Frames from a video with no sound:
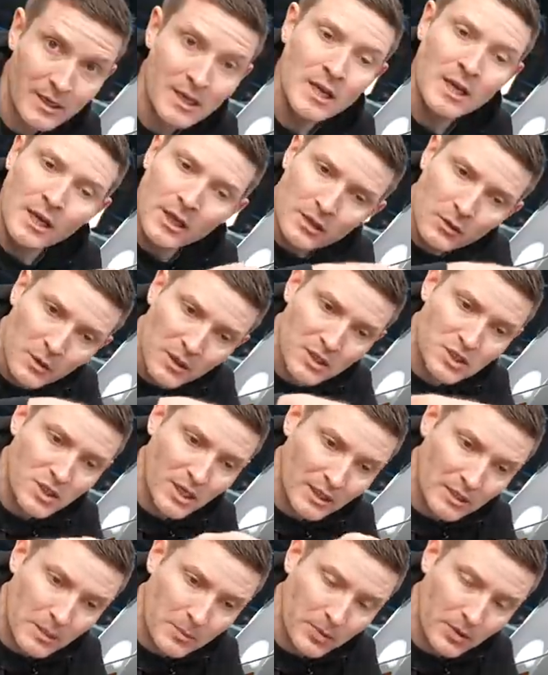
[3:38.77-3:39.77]
You wanna
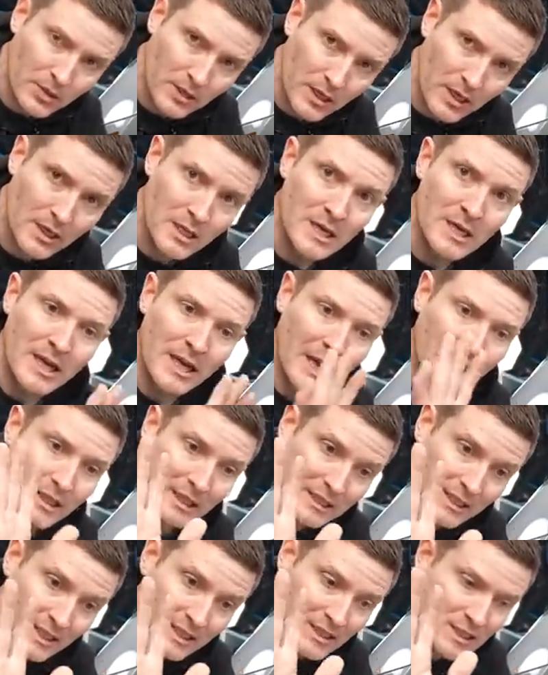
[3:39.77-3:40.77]
gently put it on and then
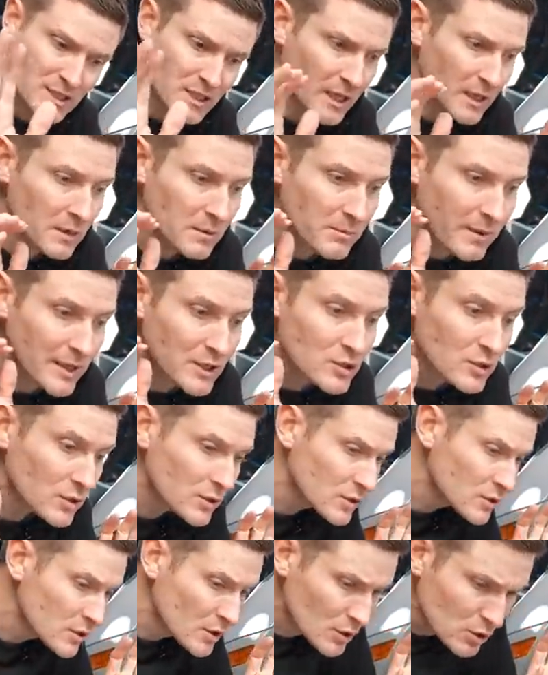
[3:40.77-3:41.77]
let it sit, and make sure
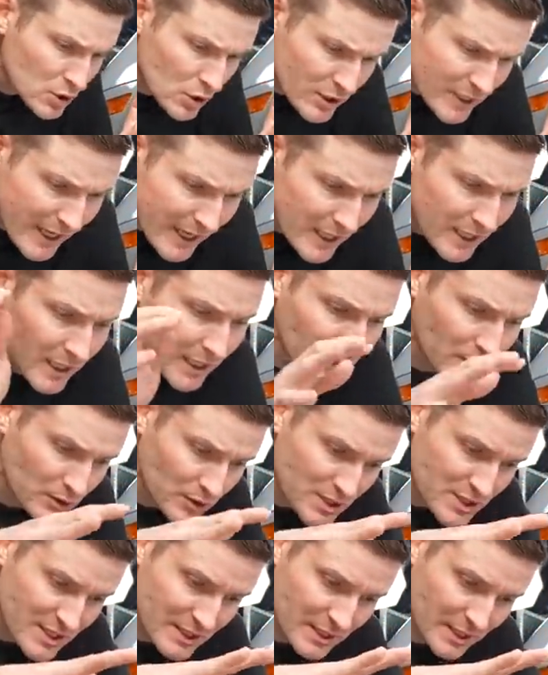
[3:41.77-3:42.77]
that you look at it and you'll
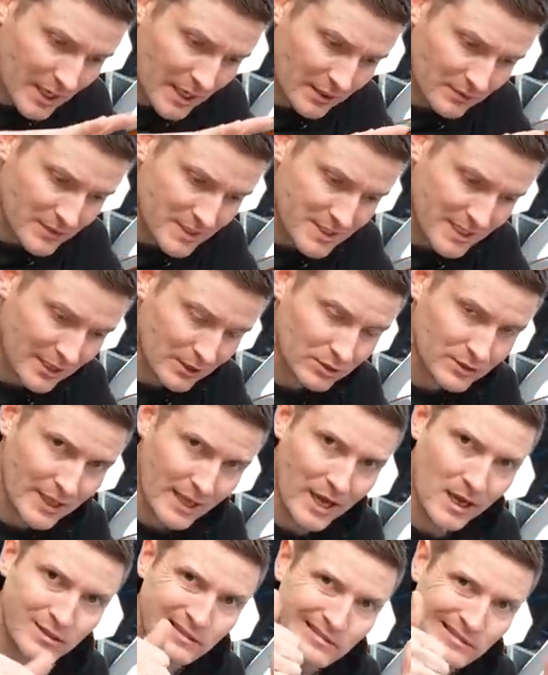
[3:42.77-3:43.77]
see it kind of settle
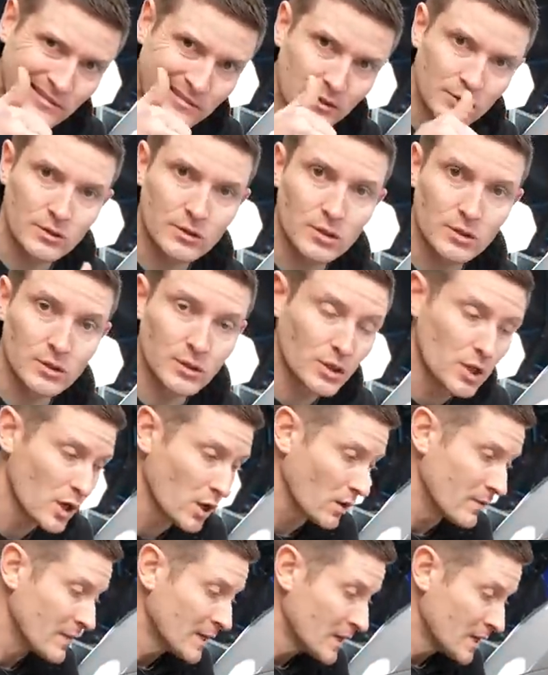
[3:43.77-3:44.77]
down. You're good to
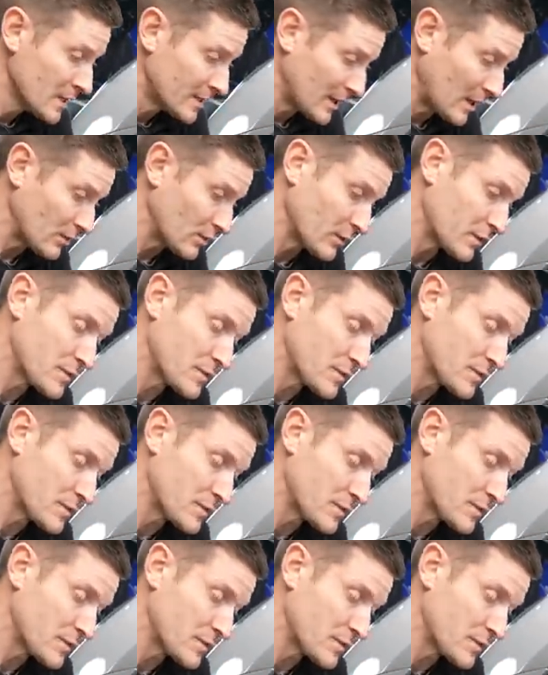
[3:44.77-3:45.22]
go. Now on the